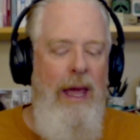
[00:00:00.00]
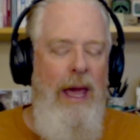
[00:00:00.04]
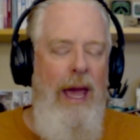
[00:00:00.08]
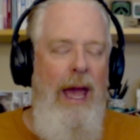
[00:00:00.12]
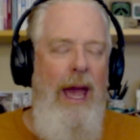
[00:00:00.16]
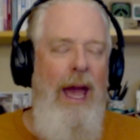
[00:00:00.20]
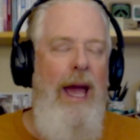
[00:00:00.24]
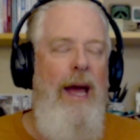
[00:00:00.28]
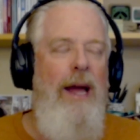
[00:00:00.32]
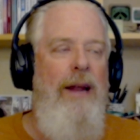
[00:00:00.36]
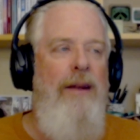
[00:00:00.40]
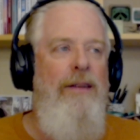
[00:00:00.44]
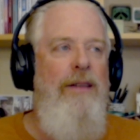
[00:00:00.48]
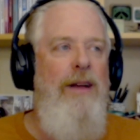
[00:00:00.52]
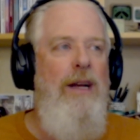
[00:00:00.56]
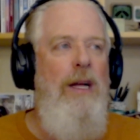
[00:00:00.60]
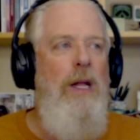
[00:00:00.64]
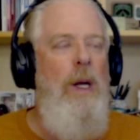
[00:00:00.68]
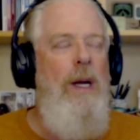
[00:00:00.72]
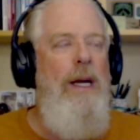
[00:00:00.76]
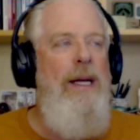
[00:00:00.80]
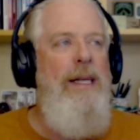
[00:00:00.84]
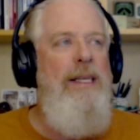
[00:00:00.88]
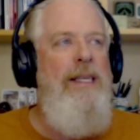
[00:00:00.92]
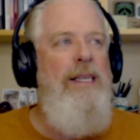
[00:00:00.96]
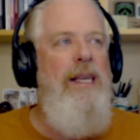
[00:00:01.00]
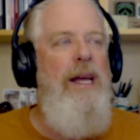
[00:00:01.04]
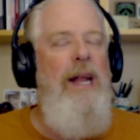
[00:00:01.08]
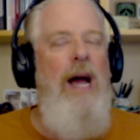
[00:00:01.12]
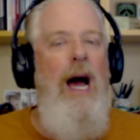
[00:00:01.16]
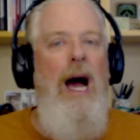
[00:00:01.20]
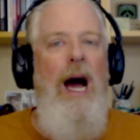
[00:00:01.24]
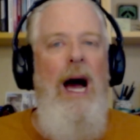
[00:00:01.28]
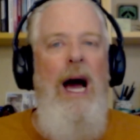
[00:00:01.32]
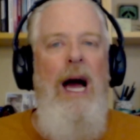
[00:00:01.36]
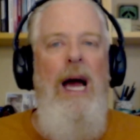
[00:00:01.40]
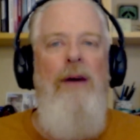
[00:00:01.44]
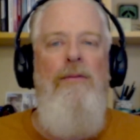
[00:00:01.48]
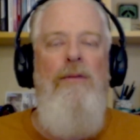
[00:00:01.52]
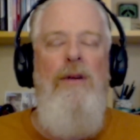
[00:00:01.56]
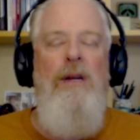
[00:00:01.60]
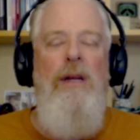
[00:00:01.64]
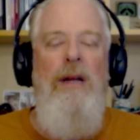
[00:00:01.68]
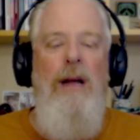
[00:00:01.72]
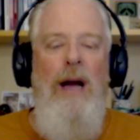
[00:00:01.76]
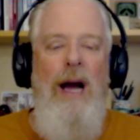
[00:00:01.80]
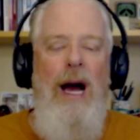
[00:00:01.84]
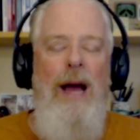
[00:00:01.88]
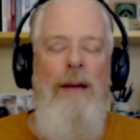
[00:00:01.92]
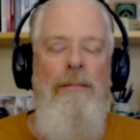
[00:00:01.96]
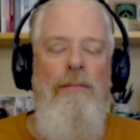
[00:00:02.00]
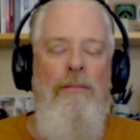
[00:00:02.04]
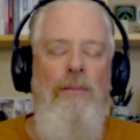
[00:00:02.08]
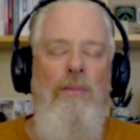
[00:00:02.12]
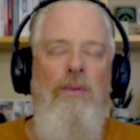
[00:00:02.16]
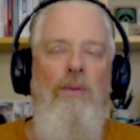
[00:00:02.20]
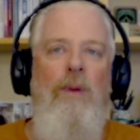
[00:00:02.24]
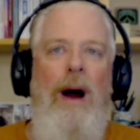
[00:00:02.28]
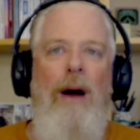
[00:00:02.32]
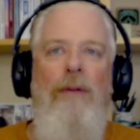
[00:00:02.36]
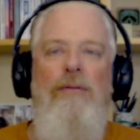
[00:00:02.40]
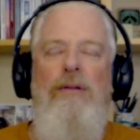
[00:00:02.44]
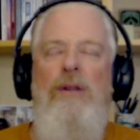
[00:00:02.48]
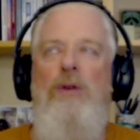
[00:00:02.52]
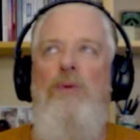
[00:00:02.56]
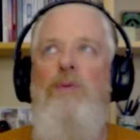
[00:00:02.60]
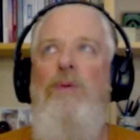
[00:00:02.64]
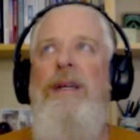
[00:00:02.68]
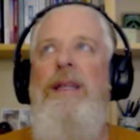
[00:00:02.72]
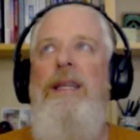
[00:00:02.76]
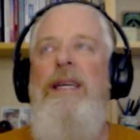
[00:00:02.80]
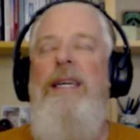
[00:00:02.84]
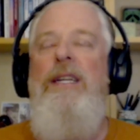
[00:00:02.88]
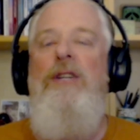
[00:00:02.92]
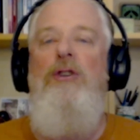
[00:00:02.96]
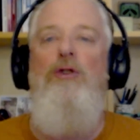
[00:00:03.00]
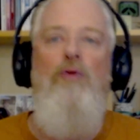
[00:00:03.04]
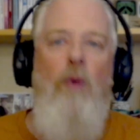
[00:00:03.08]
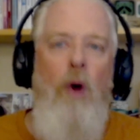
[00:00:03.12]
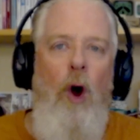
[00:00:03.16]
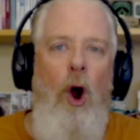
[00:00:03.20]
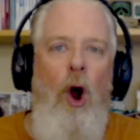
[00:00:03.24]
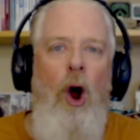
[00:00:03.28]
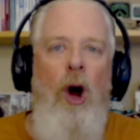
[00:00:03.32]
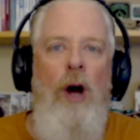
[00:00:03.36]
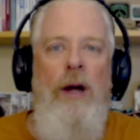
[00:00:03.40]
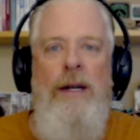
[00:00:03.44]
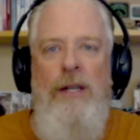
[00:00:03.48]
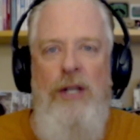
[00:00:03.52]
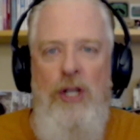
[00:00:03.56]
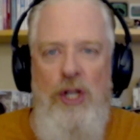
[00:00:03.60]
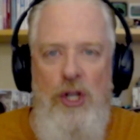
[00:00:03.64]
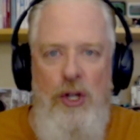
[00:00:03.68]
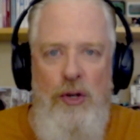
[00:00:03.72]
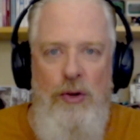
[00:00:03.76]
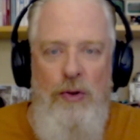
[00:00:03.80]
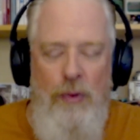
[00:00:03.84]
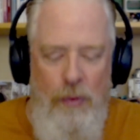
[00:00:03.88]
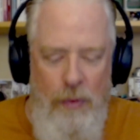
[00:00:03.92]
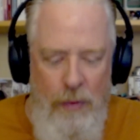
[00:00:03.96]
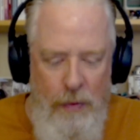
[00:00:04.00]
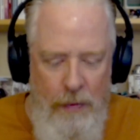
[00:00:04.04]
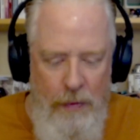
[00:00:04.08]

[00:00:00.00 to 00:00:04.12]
and the client said, I was really drawn to.